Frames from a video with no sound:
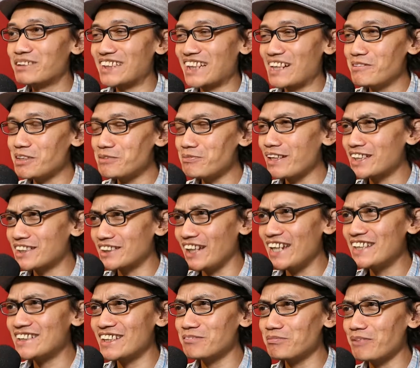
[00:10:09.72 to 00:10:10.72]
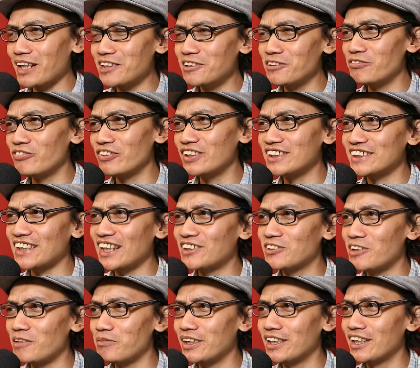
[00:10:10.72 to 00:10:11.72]
But sometimes it makes you feel sad
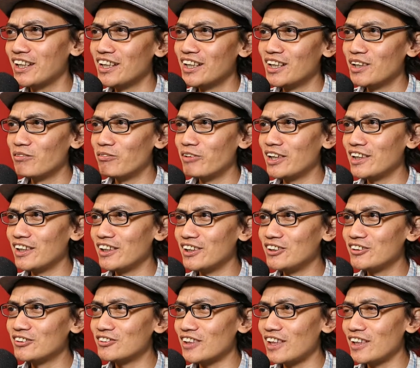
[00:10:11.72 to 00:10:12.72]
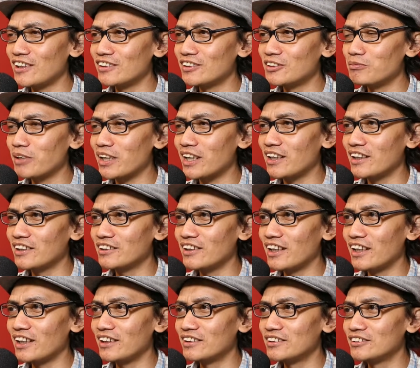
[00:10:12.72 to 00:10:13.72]
too? I mean, when you try to make
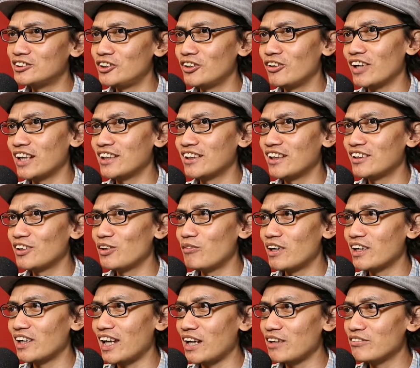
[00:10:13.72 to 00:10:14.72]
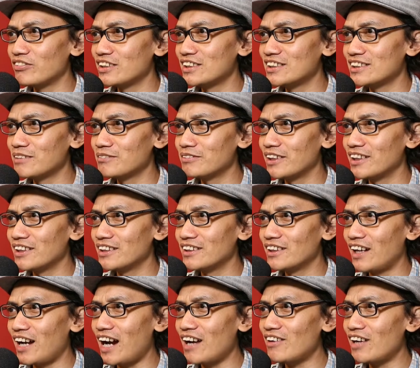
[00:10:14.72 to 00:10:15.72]
a joke and then no one laugh and then something.
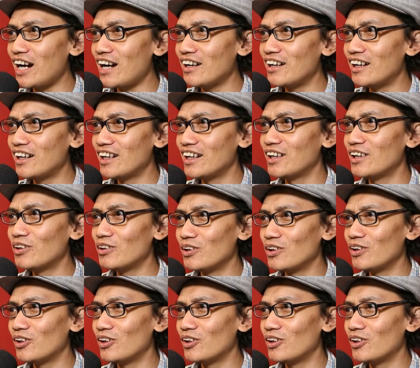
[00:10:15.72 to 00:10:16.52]
How